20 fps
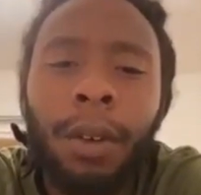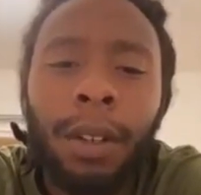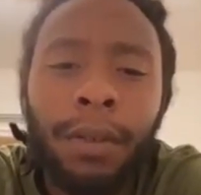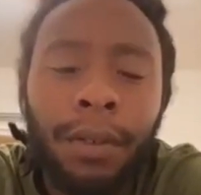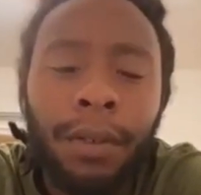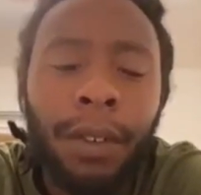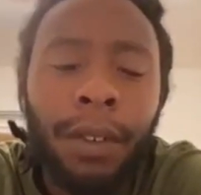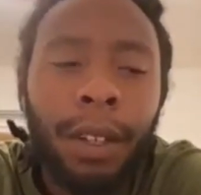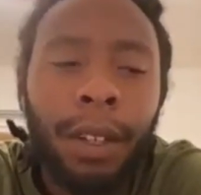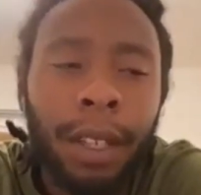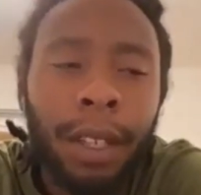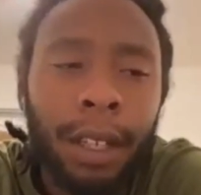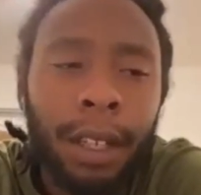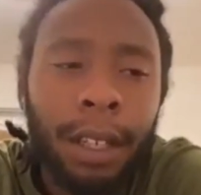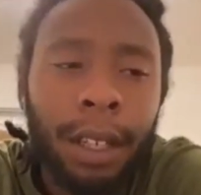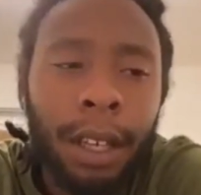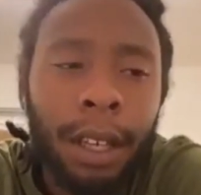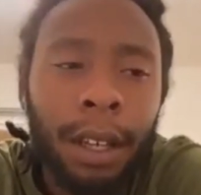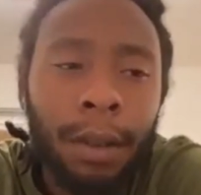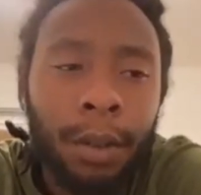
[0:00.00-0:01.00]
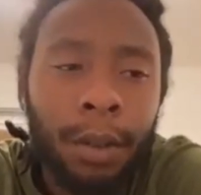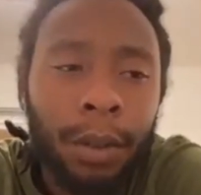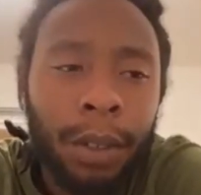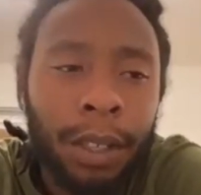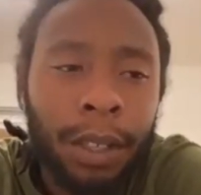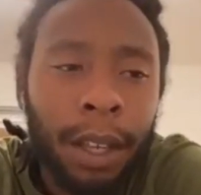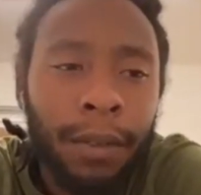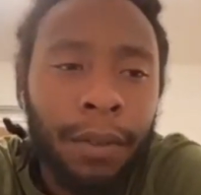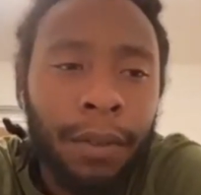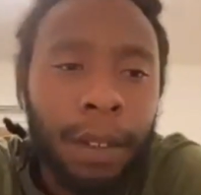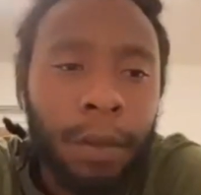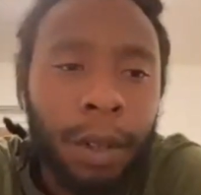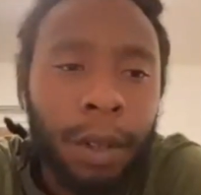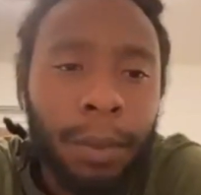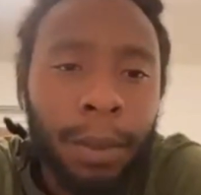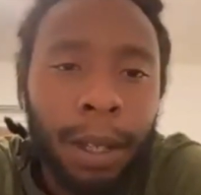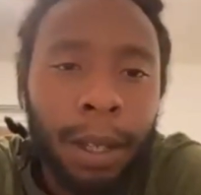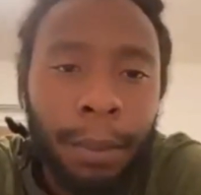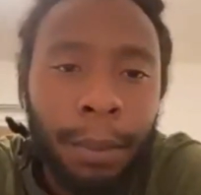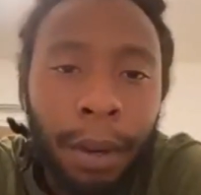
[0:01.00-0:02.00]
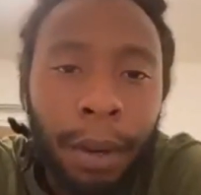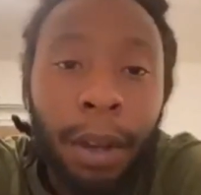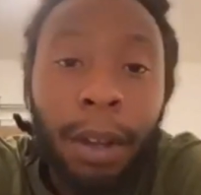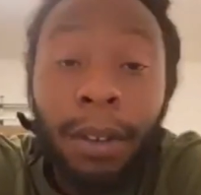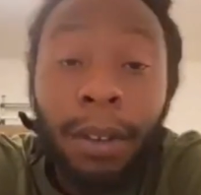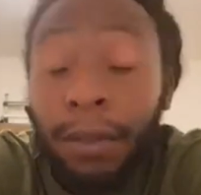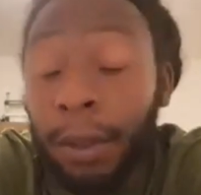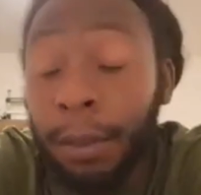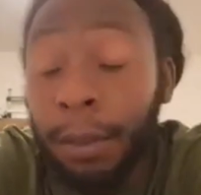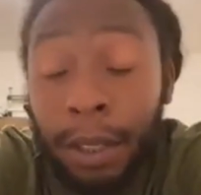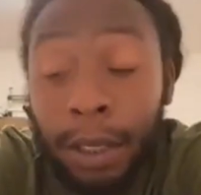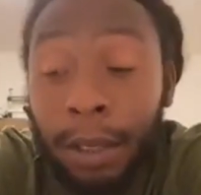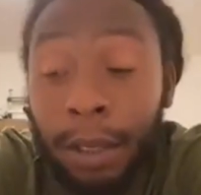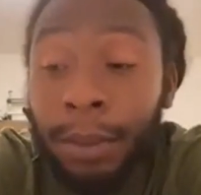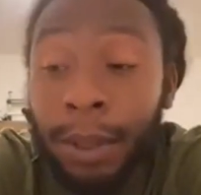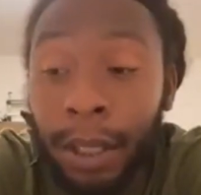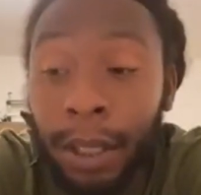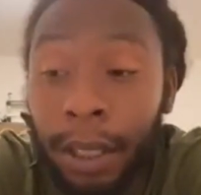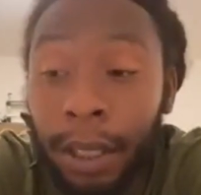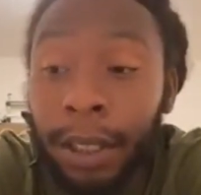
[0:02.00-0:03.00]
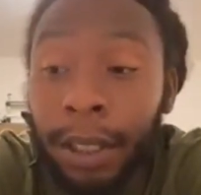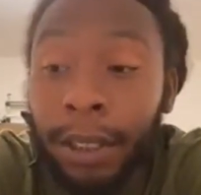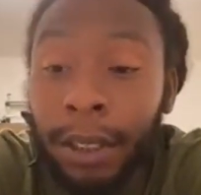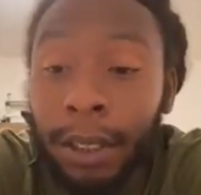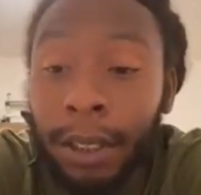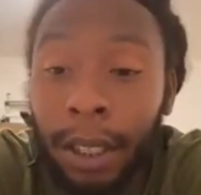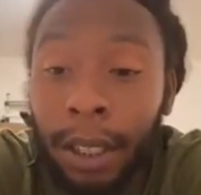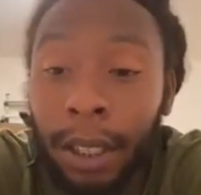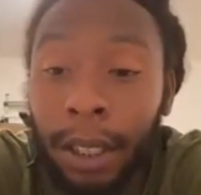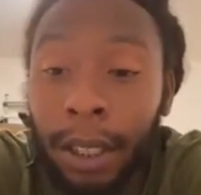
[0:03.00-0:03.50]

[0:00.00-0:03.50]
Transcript: in Philly, and we definitely want to be a part of it, just because